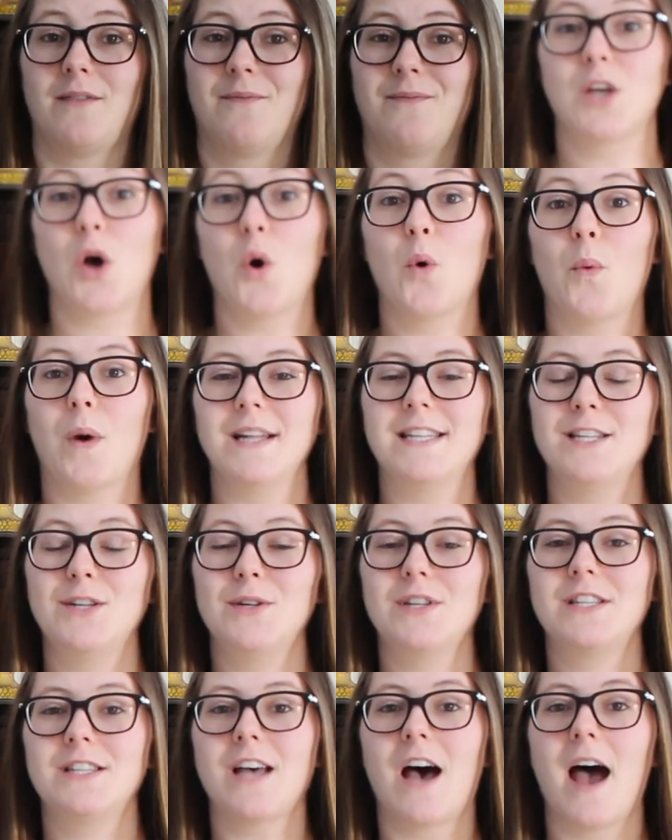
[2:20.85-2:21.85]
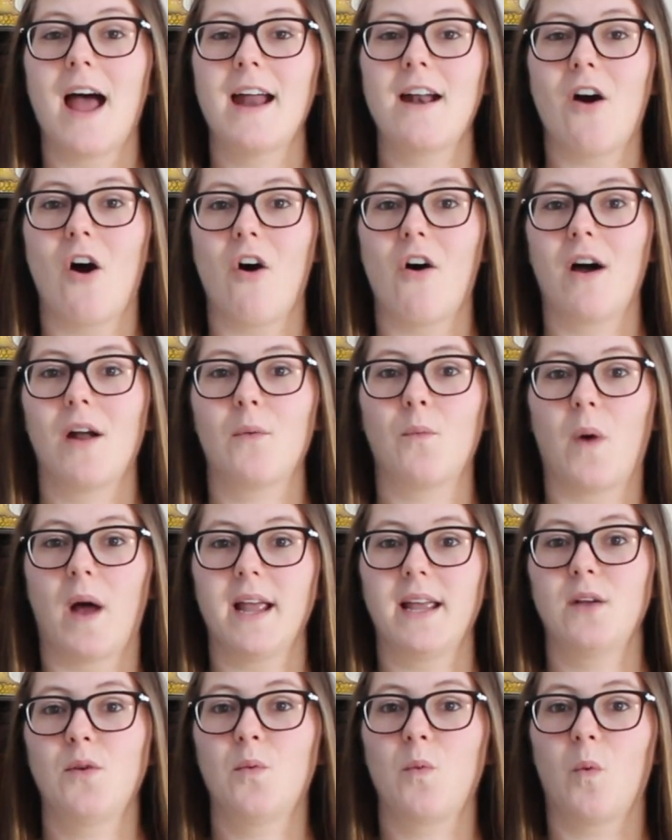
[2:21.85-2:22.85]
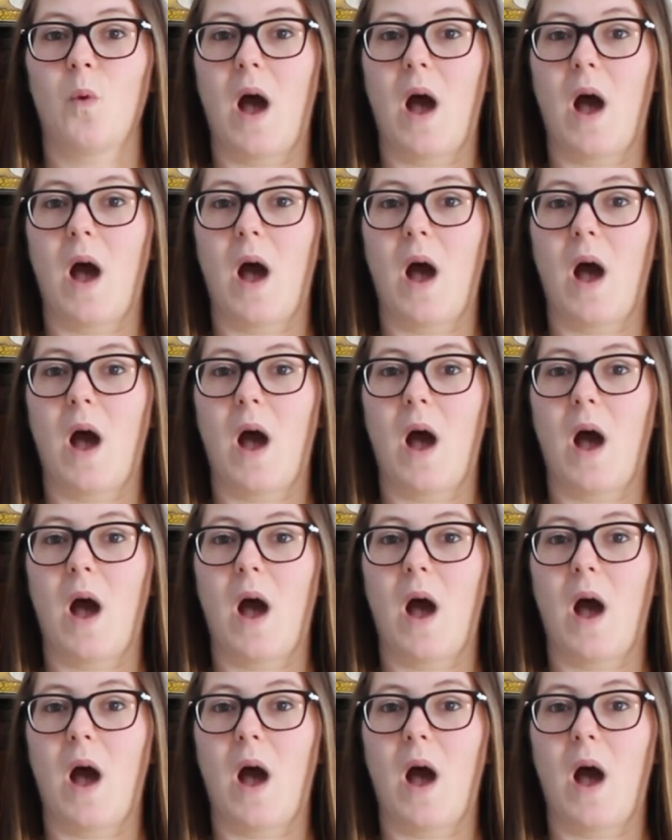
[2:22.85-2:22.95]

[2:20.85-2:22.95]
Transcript: So once you decide on what you,